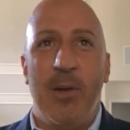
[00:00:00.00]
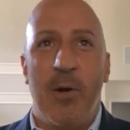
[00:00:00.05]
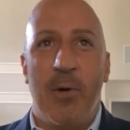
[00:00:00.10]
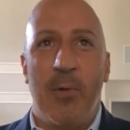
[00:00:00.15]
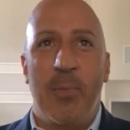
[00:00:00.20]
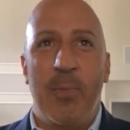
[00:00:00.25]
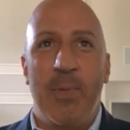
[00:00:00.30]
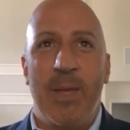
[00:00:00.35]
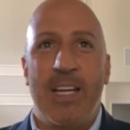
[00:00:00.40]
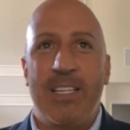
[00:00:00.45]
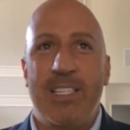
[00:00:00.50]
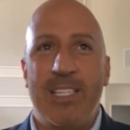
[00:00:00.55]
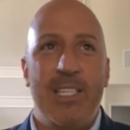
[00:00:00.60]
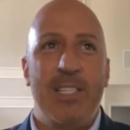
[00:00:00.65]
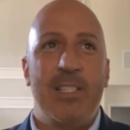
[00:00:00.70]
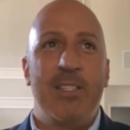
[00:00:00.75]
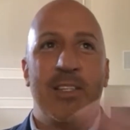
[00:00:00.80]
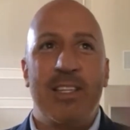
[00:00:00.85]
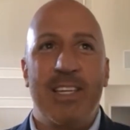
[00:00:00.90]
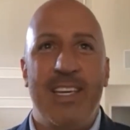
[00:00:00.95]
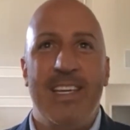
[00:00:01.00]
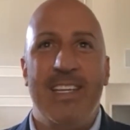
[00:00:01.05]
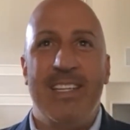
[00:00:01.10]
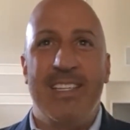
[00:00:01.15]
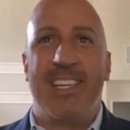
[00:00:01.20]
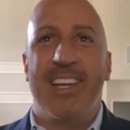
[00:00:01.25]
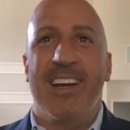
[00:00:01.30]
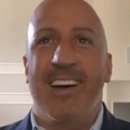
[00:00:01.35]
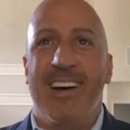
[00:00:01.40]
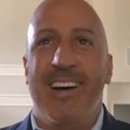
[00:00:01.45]
yes,
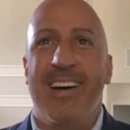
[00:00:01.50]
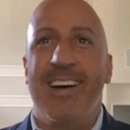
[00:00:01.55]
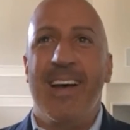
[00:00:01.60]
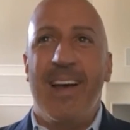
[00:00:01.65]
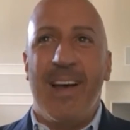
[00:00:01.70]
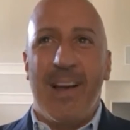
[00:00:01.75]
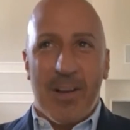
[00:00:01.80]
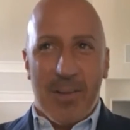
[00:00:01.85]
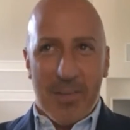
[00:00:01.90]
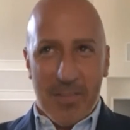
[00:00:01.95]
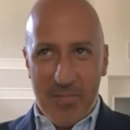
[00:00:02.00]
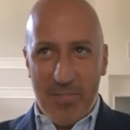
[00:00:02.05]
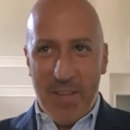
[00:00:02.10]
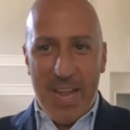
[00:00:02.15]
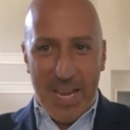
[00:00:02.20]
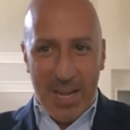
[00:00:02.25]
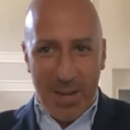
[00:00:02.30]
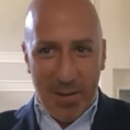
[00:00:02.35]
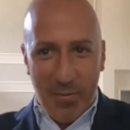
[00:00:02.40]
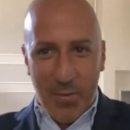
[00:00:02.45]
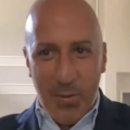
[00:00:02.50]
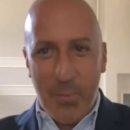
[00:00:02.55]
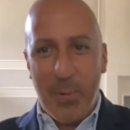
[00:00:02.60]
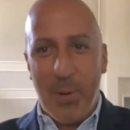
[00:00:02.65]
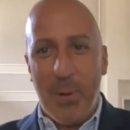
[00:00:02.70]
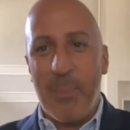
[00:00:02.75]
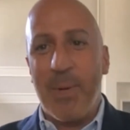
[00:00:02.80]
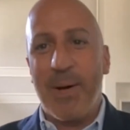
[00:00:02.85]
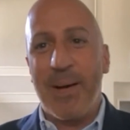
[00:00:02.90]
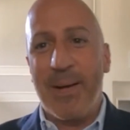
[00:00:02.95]
he's vain, if you
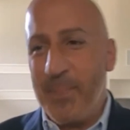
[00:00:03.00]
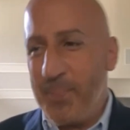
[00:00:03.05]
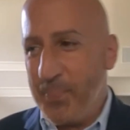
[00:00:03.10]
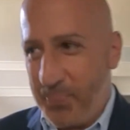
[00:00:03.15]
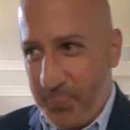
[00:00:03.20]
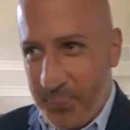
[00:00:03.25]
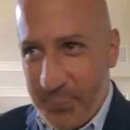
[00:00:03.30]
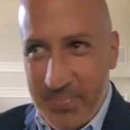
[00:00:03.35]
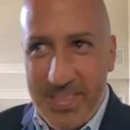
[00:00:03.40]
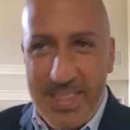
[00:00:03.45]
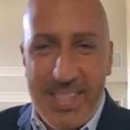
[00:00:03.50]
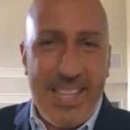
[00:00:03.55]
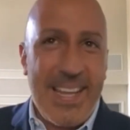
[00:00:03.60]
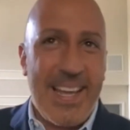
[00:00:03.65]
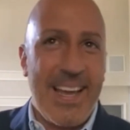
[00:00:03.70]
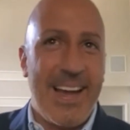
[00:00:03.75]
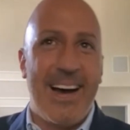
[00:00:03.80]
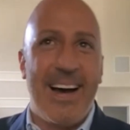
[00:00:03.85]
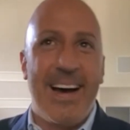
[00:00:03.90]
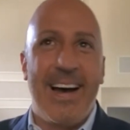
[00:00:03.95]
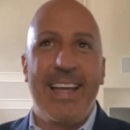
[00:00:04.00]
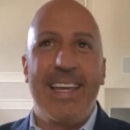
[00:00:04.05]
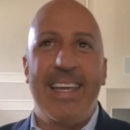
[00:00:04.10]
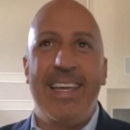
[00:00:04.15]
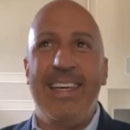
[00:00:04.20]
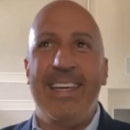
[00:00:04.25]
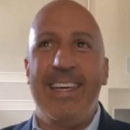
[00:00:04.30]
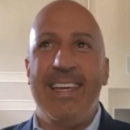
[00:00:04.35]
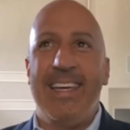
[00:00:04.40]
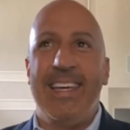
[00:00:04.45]
will, but
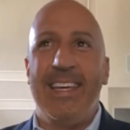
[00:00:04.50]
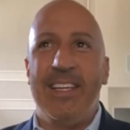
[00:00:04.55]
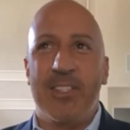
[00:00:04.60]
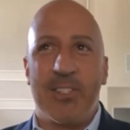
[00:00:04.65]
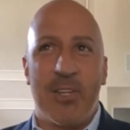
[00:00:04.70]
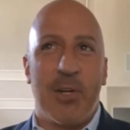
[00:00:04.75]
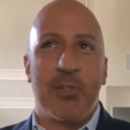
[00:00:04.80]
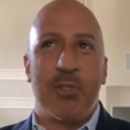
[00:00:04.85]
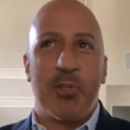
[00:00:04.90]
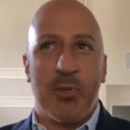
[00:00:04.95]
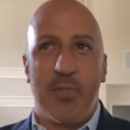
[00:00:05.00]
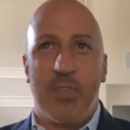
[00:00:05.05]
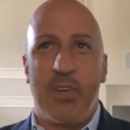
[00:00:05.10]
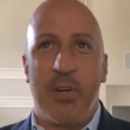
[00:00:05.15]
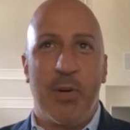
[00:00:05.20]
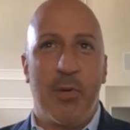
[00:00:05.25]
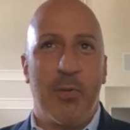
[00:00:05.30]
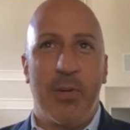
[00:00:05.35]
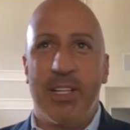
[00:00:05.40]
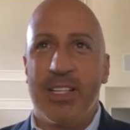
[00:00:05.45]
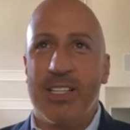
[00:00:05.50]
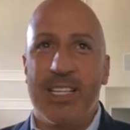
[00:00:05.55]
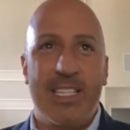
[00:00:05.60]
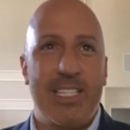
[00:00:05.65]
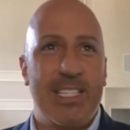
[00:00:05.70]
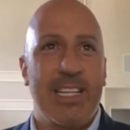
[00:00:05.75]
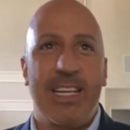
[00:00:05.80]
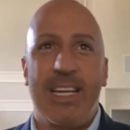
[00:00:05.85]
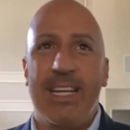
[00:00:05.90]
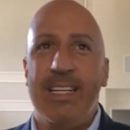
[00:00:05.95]
he is also very
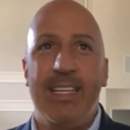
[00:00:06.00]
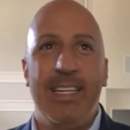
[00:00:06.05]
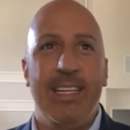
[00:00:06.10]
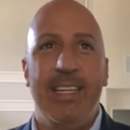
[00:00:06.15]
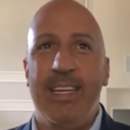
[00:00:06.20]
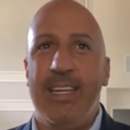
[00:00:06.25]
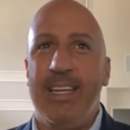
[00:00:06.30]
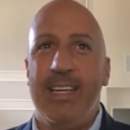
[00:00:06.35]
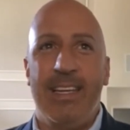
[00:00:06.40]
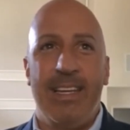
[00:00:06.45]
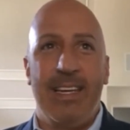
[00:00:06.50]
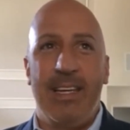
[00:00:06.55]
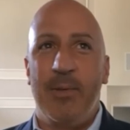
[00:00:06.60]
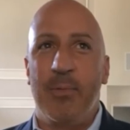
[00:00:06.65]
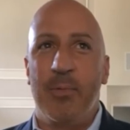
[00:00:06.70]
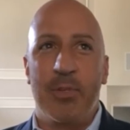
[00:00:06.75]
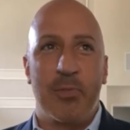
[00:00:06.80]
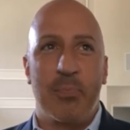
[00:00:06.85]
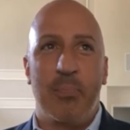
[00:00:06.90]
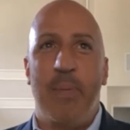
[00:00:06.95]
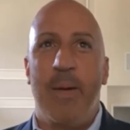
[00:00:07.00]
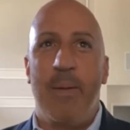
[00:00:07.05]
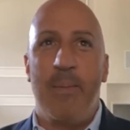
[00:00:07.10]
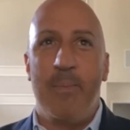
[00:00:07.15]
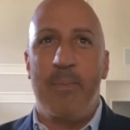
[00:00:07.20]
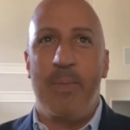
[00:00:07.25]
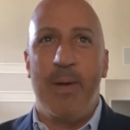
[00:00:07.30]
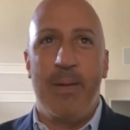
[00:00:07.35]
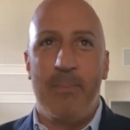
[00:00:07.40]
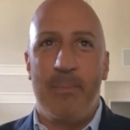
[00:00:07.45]
realistic, and he was
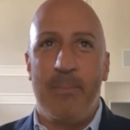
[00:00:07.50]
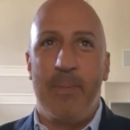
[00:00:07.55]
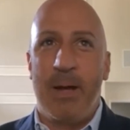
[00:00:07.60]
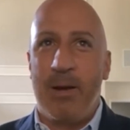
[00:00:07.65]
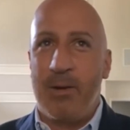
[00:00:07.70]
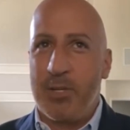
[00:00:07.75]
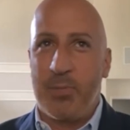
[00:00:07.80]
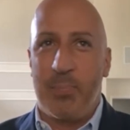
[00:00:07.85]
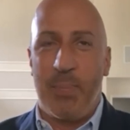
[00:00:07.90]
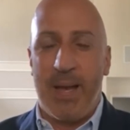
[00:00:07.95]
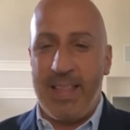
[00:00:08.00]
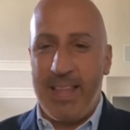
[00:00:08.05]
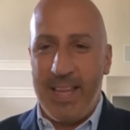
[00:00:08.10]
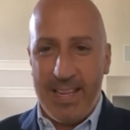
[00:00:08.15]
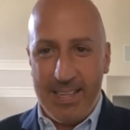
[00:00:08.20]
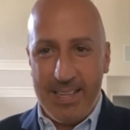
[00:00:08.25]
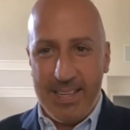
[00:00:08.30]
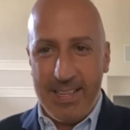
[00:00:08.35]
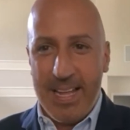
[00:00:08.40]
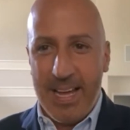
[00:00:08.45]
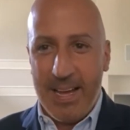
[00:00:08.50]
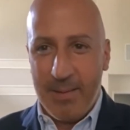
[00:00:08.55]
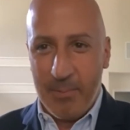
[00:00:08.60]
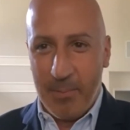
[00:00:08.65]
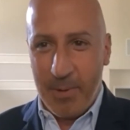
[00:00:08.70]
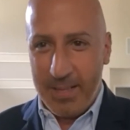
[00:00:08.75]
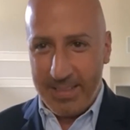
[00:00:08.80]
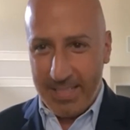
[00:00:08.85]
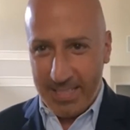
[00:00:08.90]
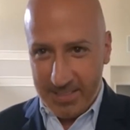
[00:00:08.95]
embarrassed by that and did not
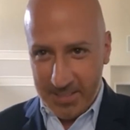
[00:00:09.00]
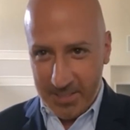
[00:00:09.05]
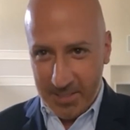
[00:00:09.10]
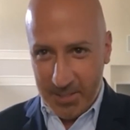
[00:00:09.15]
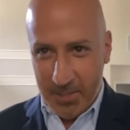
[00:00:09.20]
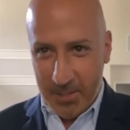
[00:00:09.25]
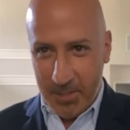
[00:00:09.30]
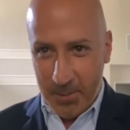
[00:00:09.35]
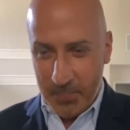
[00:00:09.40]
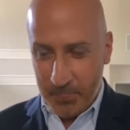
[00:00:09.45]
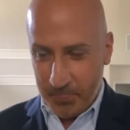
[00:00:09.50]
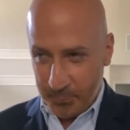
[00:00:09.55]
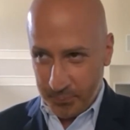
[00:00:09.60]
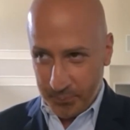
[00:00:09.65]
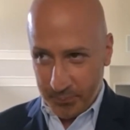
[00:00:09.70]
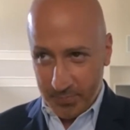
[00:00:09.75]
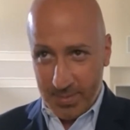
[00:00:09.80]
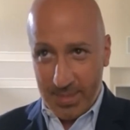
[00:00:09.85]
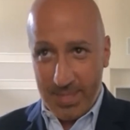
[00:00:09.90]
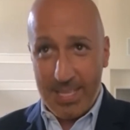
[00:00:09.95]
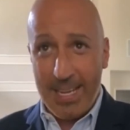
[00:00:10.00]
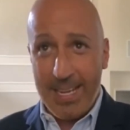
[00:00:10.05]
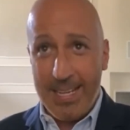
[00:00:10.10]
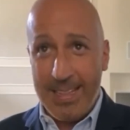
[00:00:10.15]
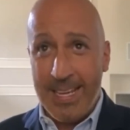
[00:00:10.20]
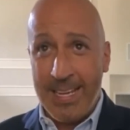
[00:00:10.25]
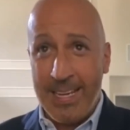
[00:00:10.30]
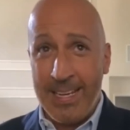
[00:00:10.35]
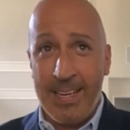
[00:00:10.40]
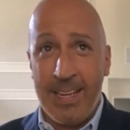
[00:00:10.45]
want that to occur.
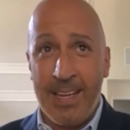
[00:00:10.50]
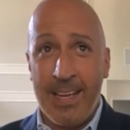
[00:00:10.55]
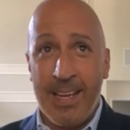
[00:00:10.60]
And then